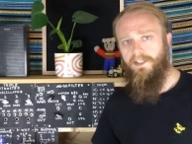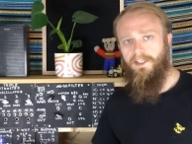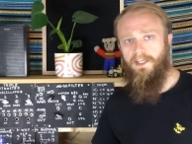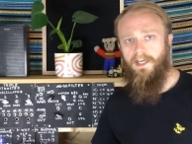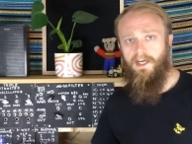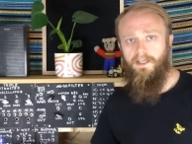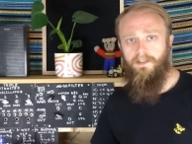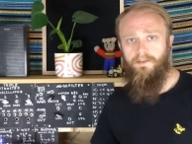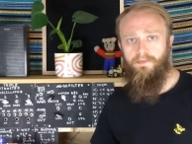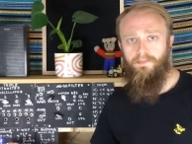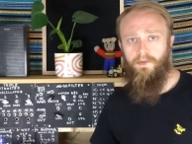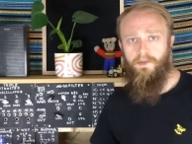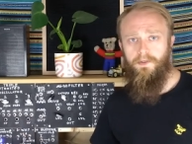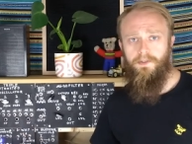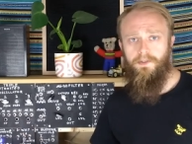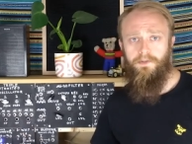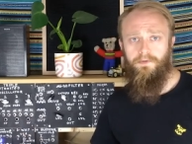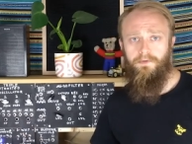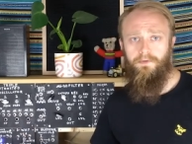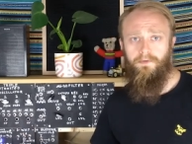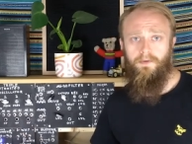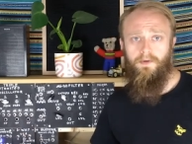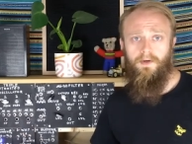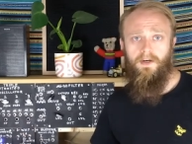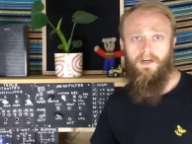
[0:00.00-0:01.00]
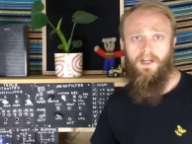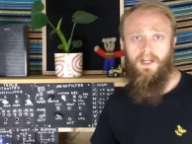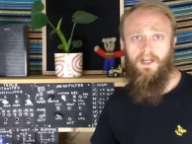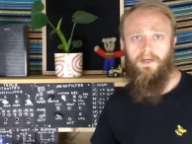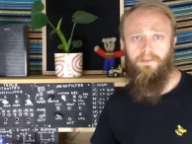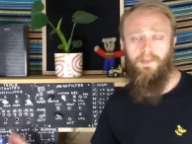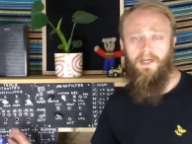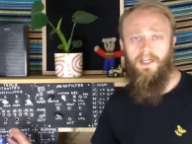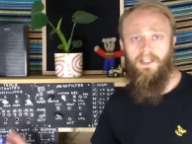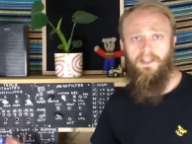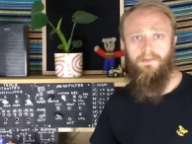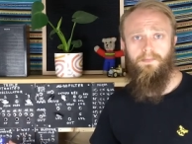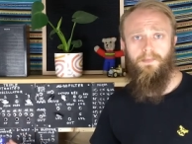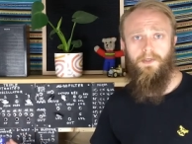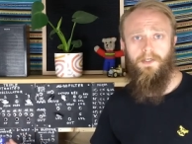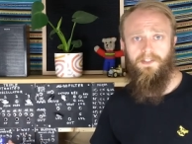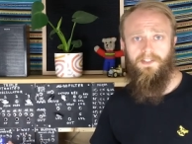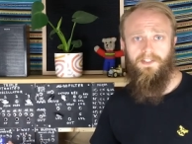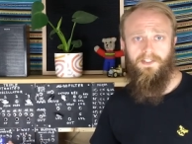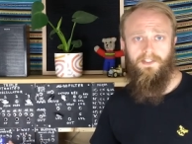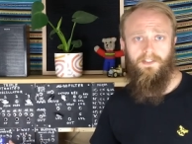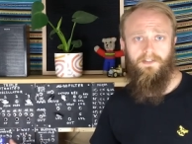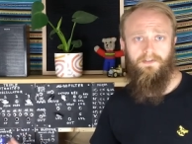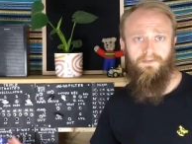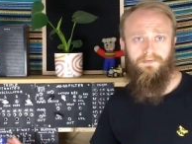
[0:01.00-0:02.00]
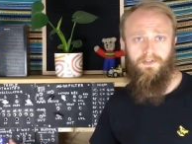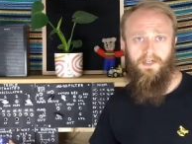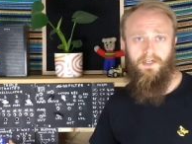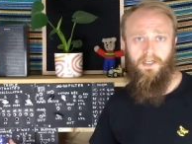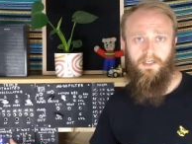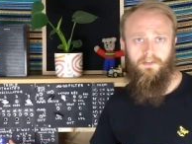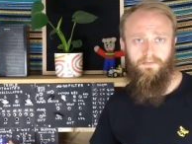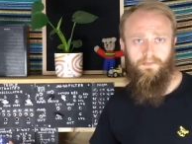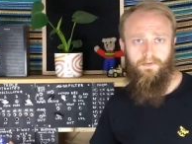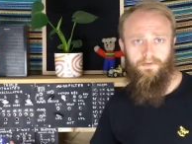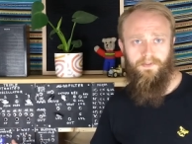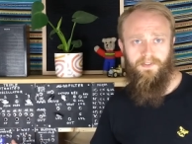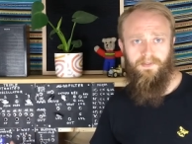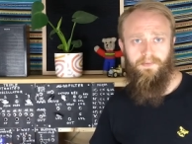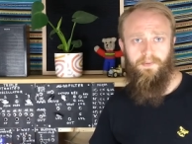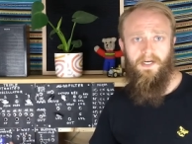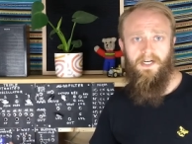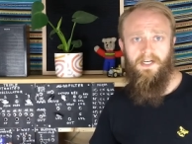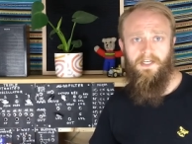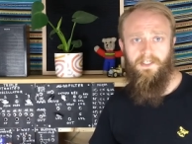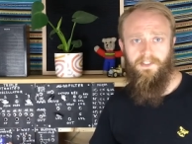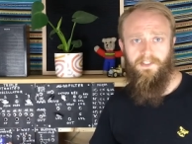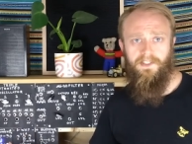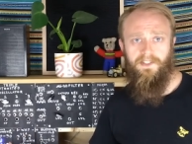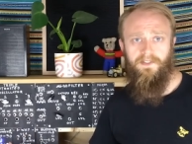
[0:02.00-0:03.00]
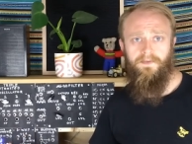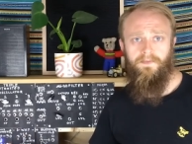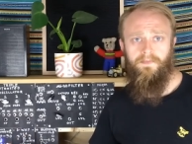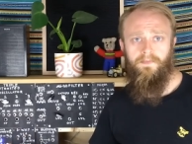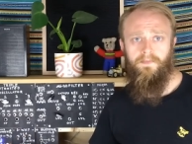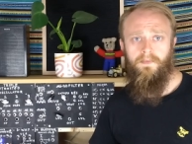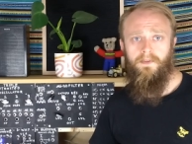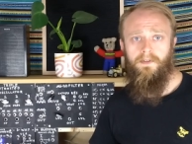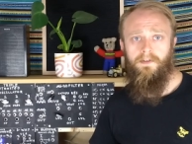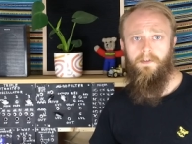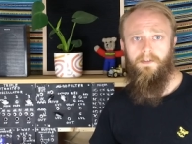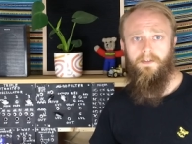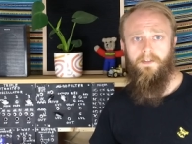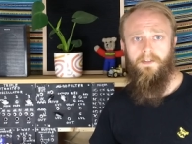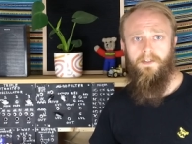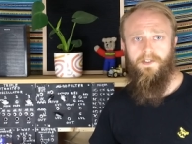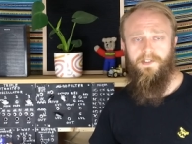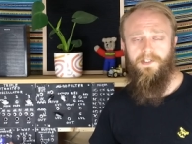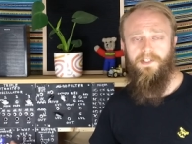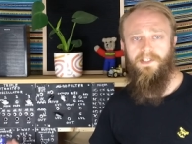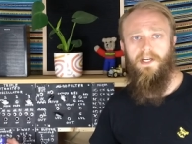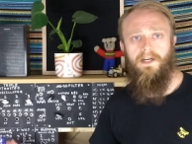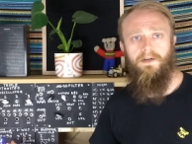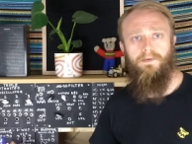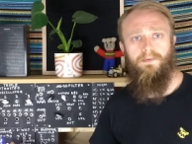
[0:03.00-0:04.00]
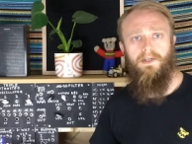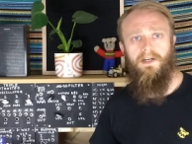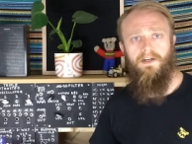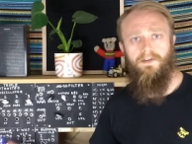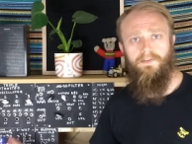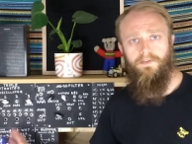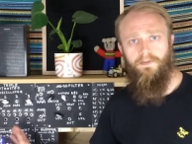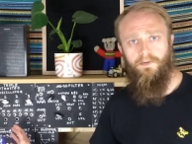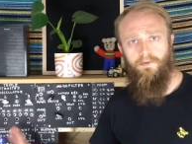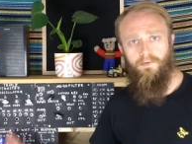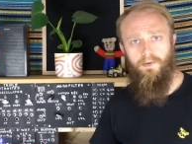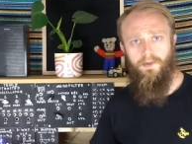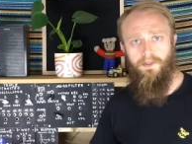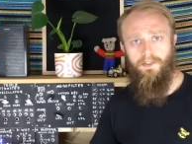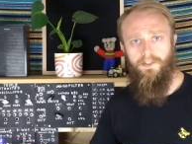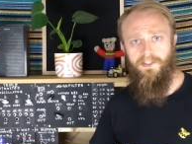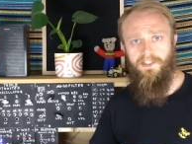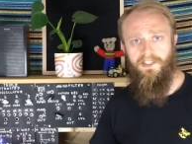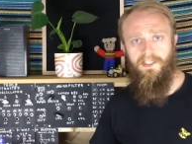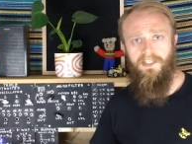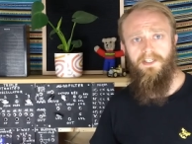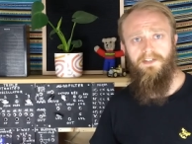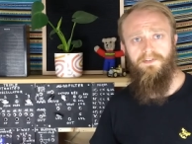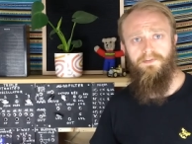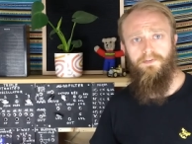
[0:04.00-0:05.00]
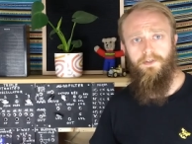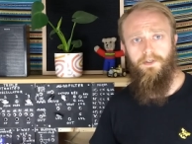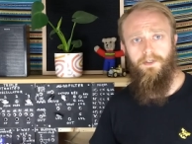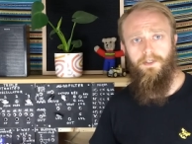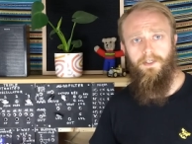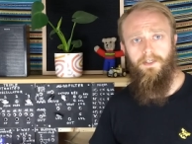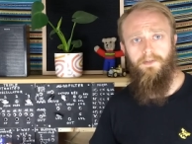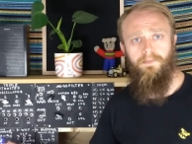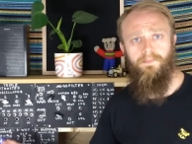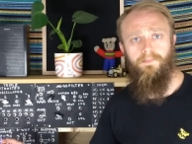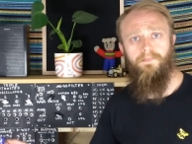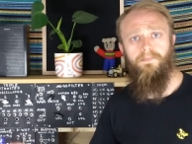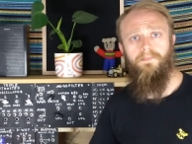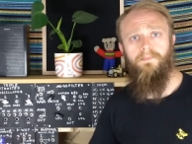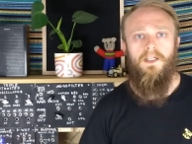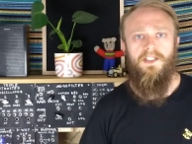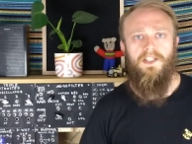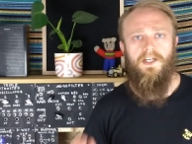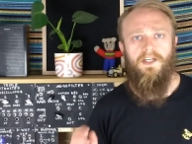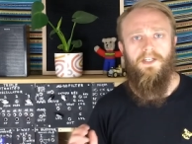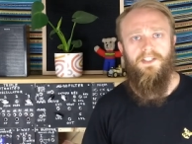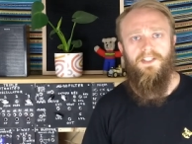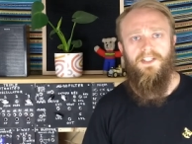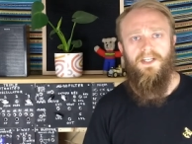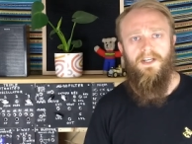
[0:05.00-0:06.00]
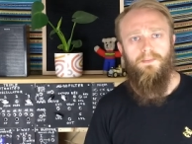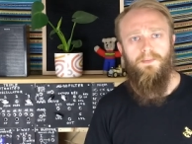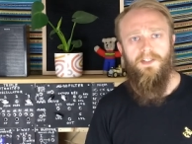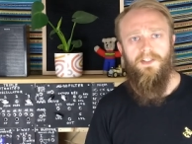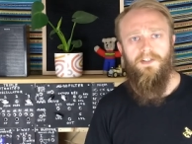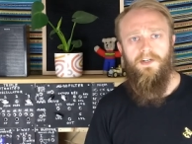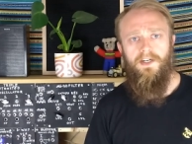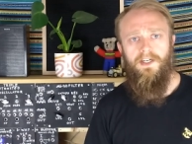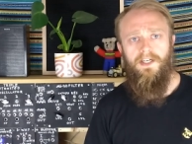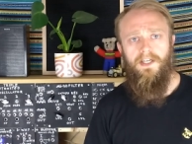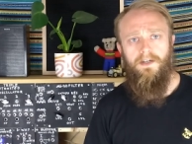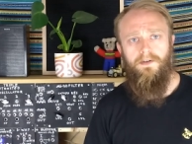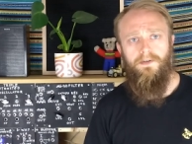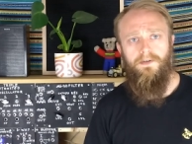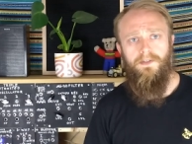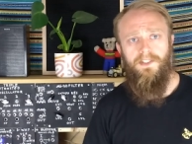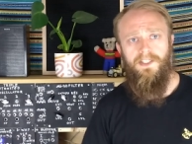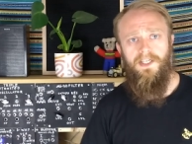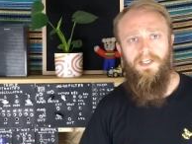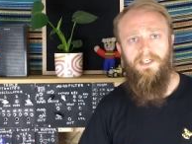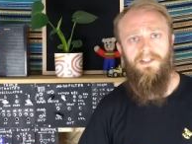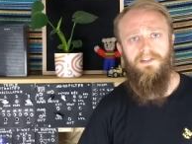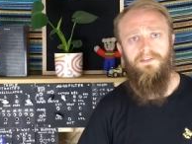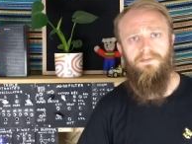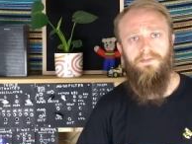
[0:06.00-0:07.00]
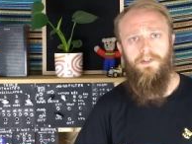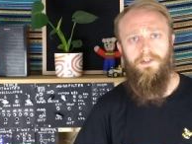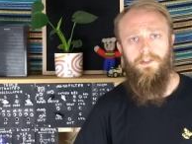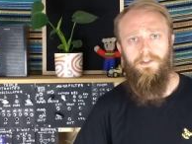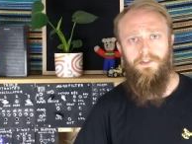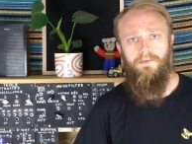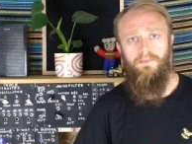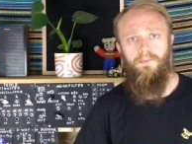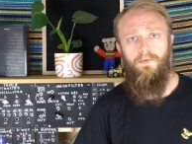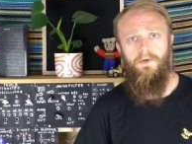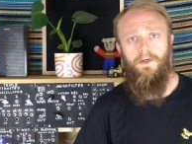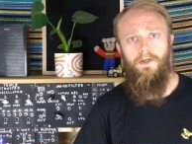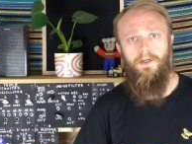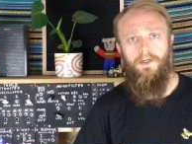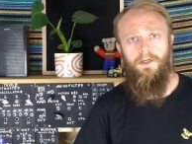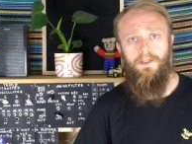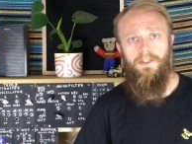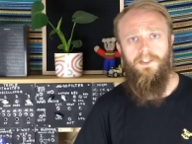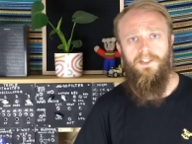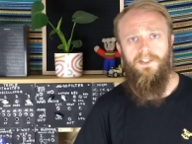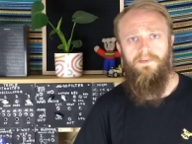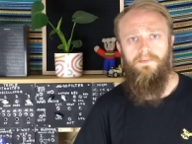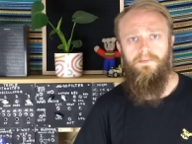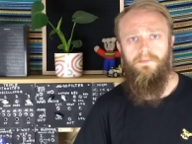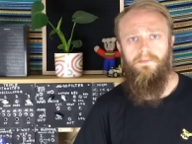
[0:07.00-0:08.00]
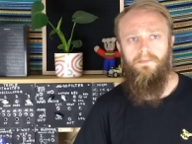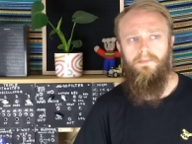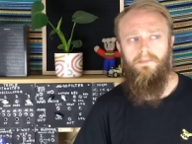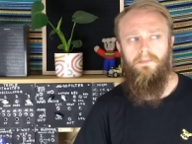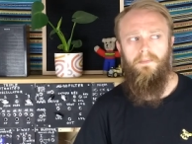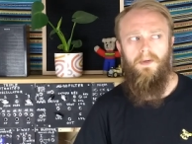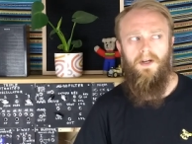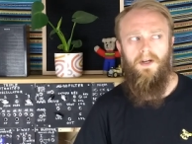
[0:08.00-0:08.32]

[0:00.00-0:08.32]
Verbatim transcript: a dedicated module and made the most of the available space. So now we have the quad attenuverter. So to demonstrate how a version works,